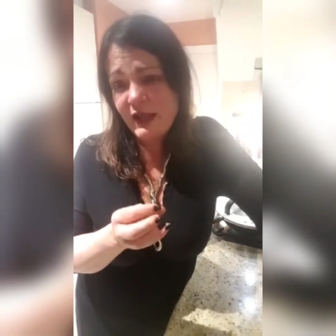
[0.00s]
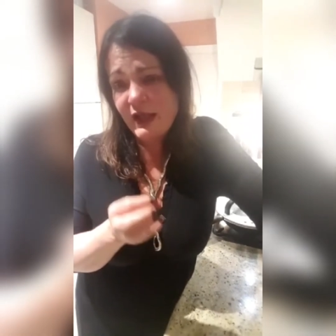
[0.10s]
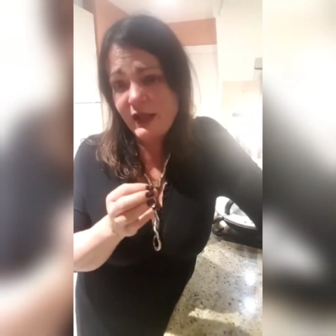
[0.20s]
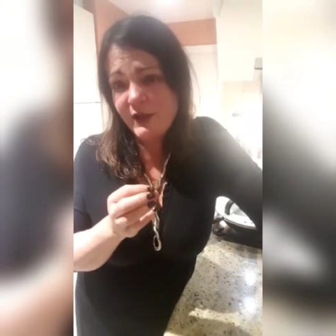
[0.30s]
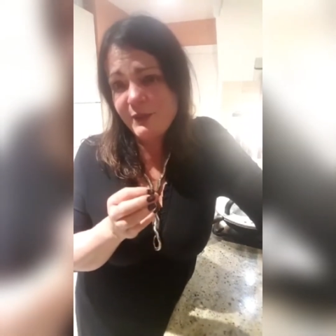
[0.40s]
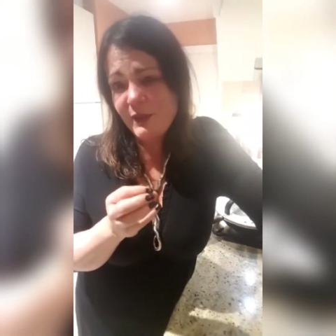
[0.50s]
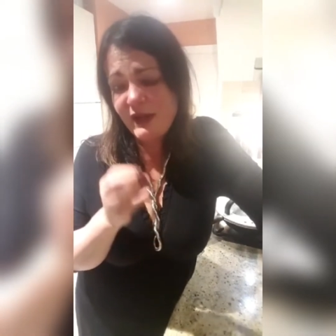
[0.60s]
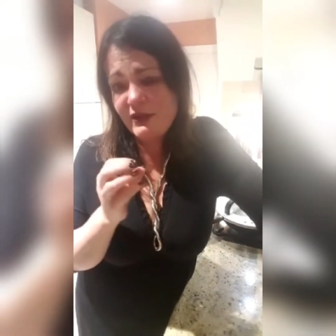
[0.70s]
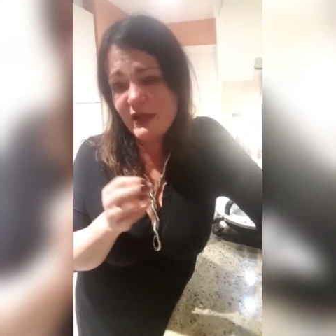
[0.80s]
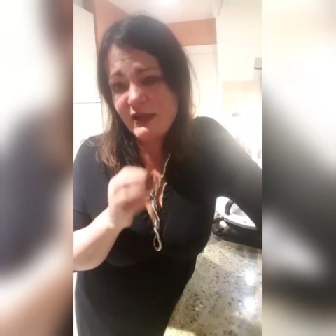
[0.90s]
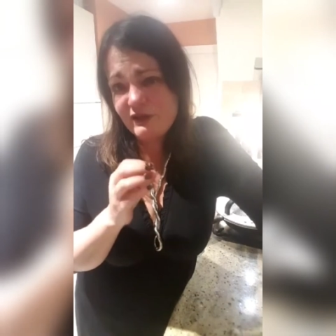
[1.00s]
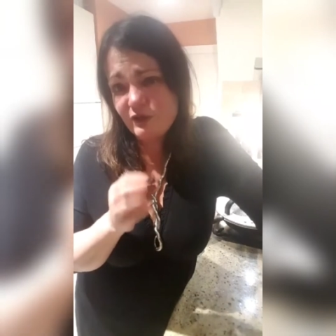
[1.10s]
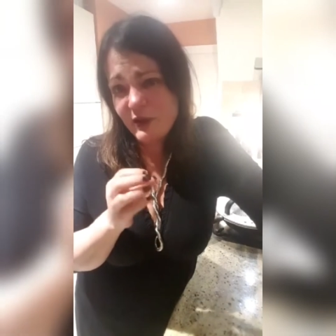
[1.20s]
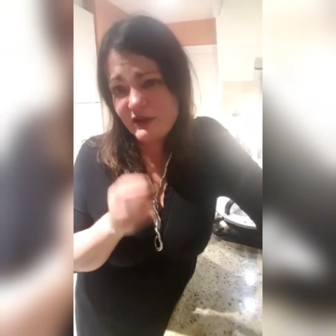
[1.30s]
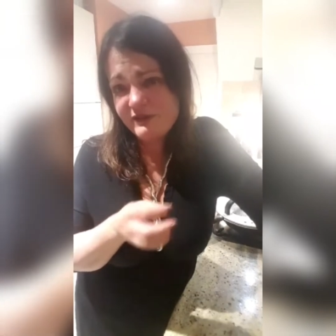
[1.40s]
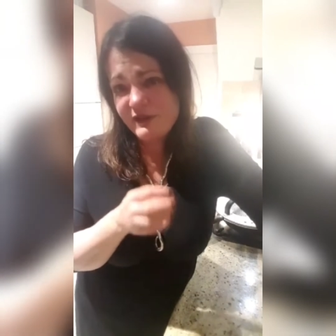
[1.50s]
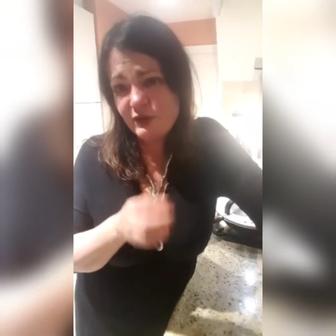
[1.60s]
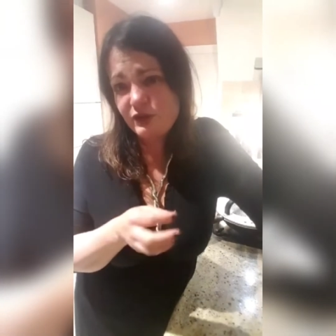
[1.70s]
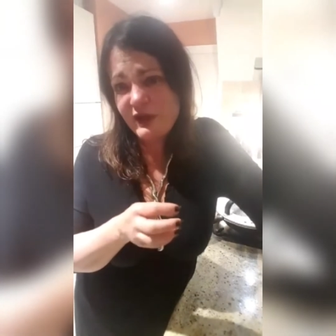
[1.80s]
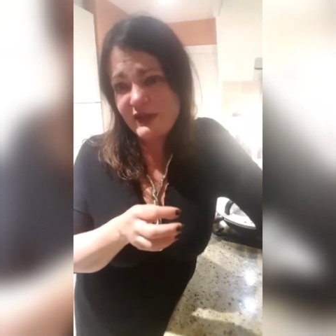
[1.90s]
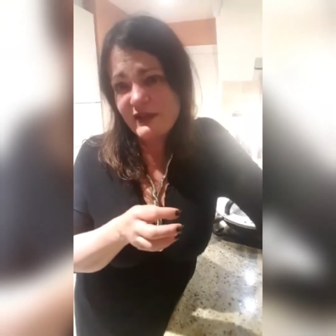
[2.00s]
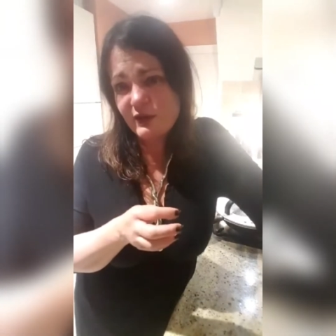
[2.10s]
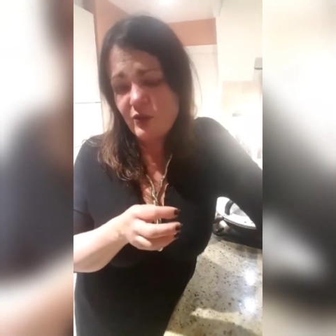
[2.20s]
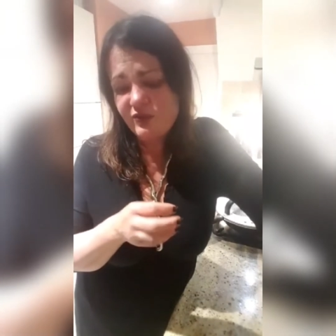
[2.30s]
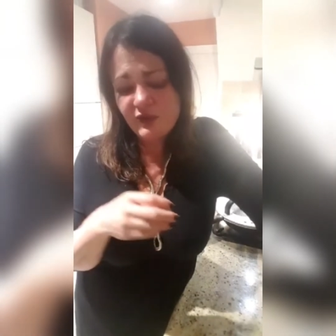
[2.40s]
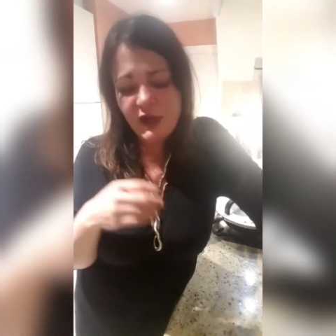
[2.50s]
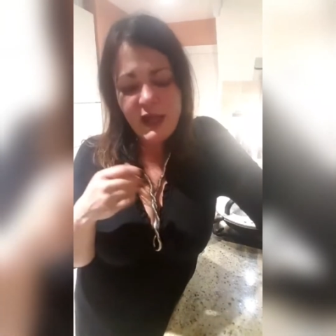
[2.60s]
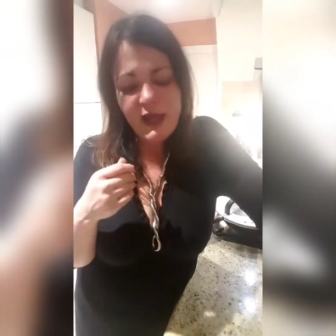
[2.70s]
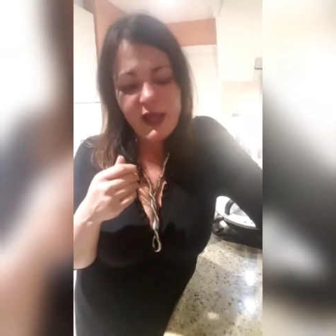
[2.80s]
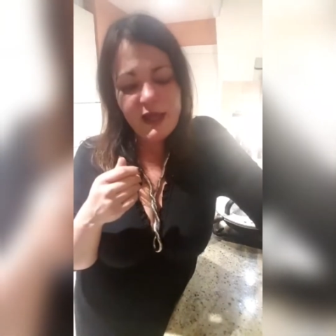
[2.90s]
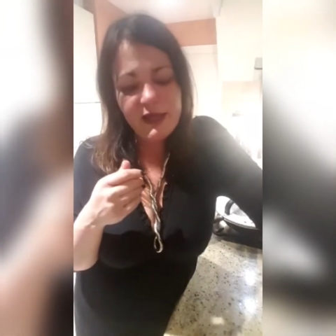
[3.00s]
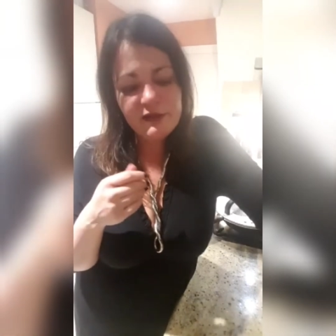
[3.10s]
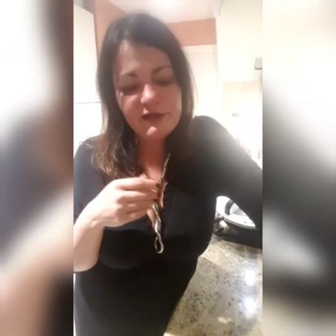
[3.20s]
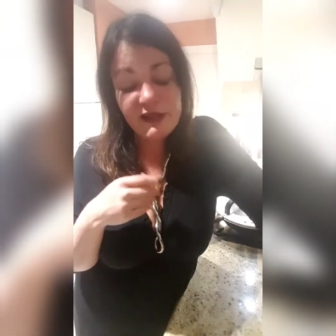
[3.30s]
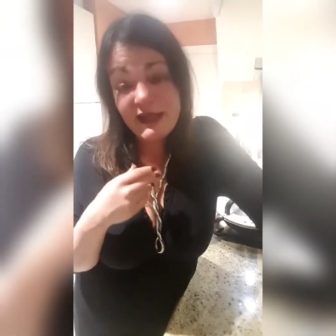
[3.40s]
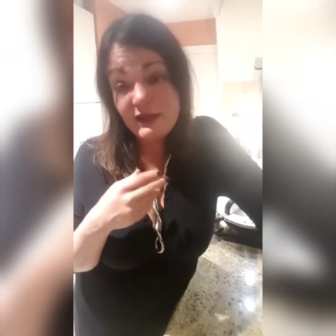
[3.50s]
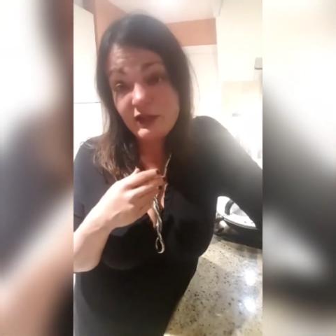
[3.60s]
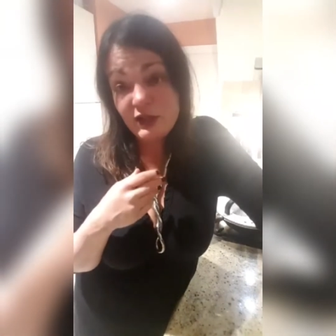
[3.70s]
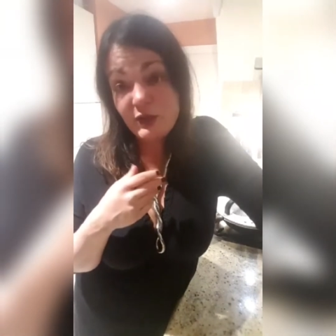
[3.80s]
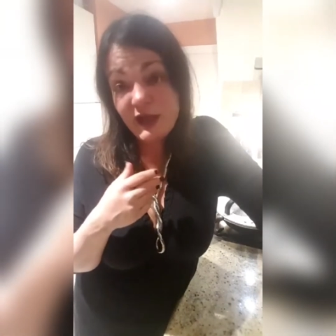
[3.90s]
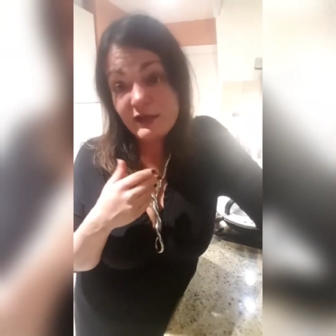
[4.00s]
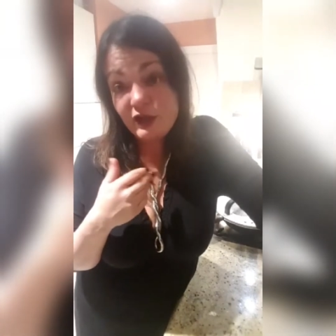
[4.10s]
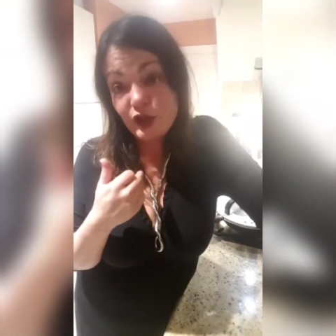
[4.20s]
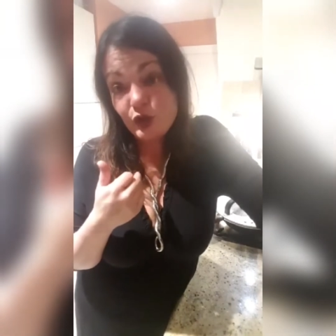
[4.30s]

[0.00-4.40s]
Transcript: and it's quite difficult to get that off. And again, you can